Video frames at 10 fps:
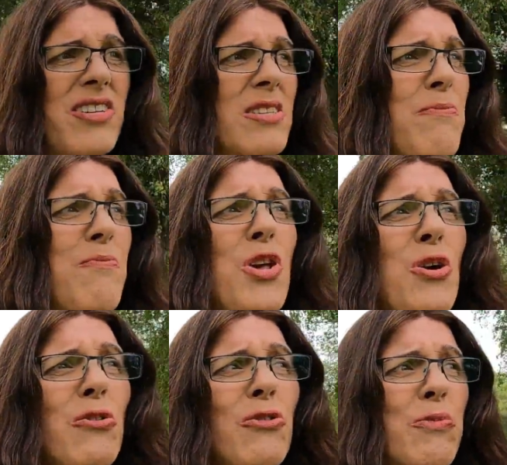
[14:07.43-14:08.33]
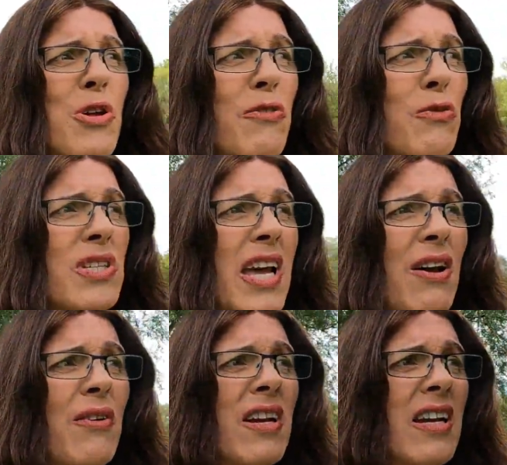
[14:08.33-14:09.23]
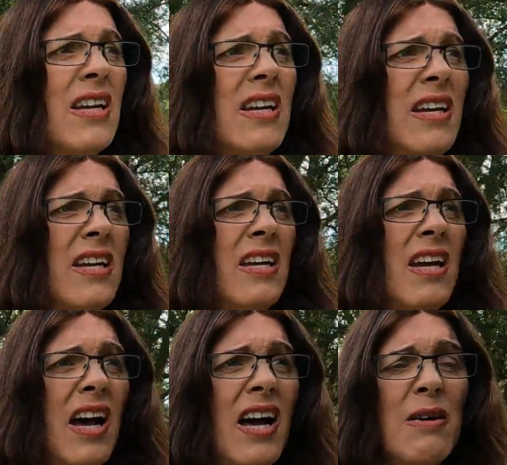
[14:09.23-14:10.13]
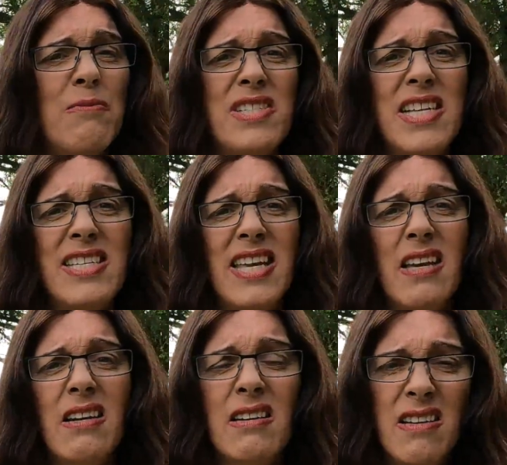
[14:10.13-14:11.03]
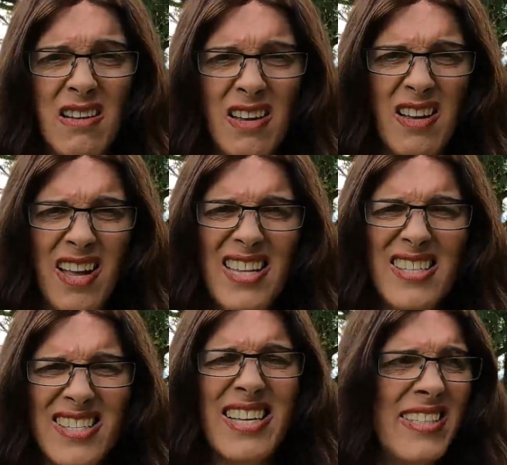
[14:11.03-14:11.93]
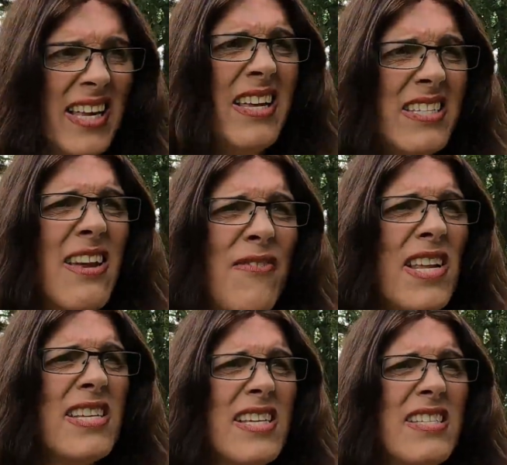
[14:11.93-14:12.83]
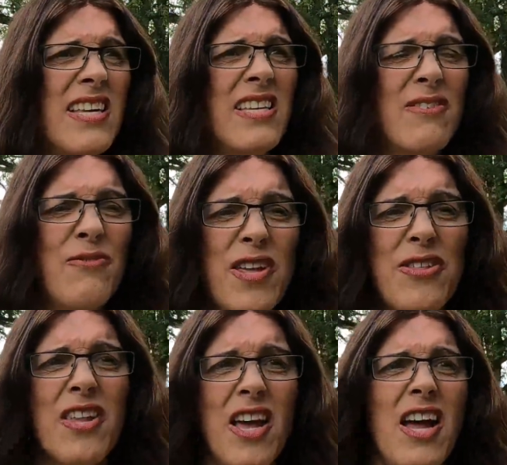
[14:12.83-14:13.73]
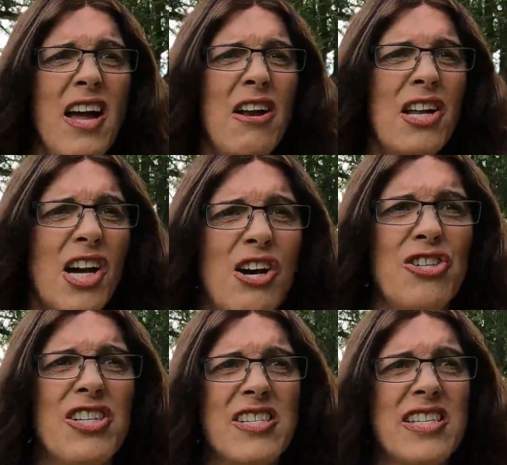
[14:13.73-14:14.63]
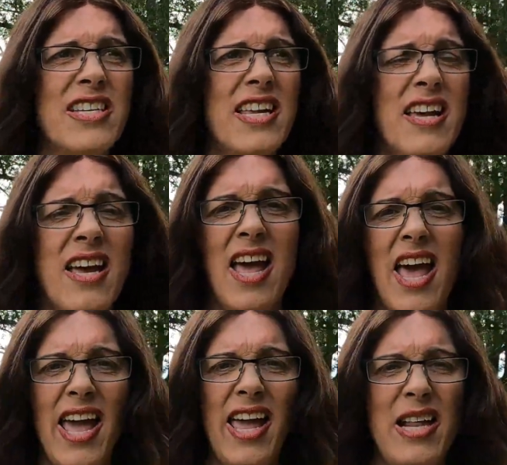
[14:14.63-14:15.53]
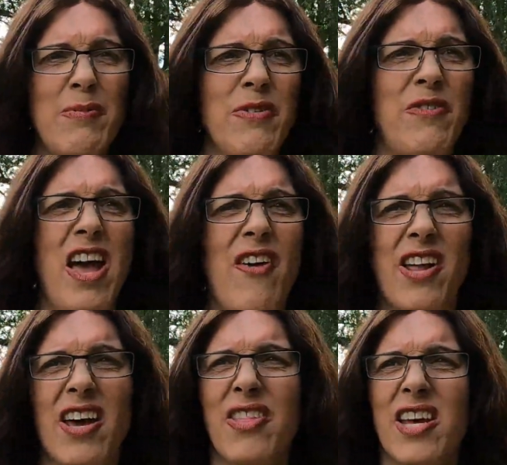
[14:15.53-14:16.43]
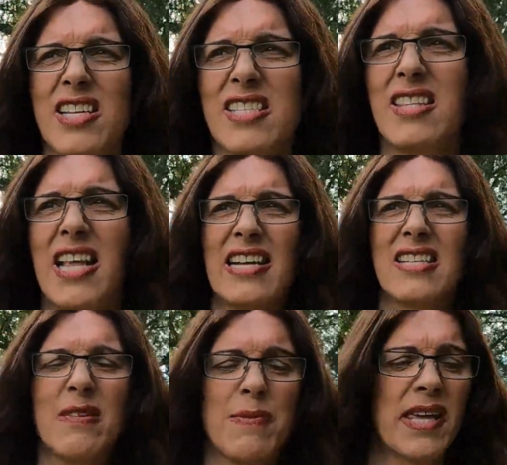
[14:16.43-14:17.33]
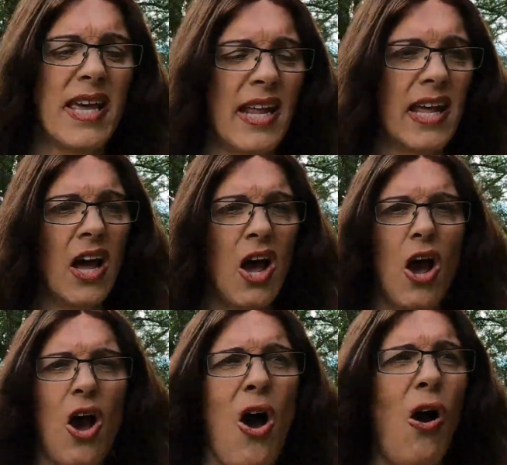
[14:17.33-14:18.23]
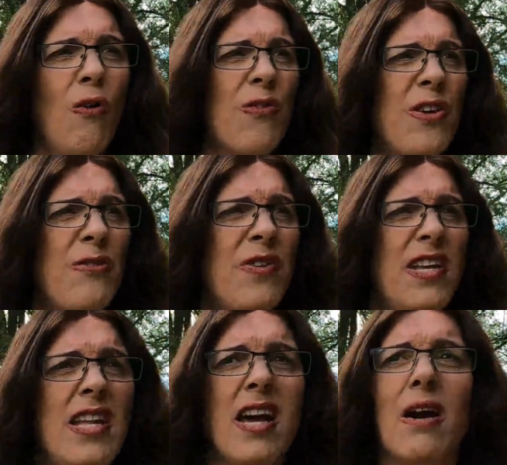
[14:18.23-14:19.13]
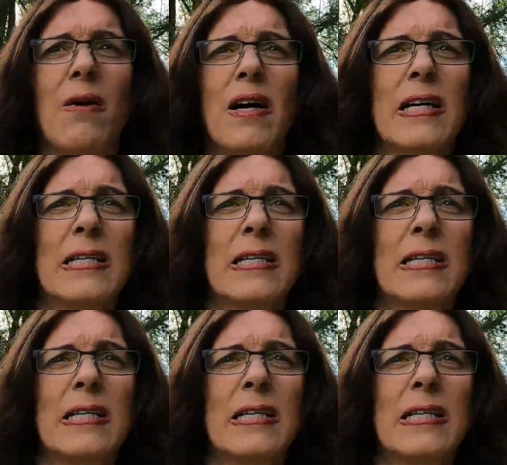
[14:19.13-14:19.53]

It's a beautiful, beautiful town. City. It's a city. It's definitely a city. It's the 5th largest city in Bavaria. I think I said that at the beginning of the video.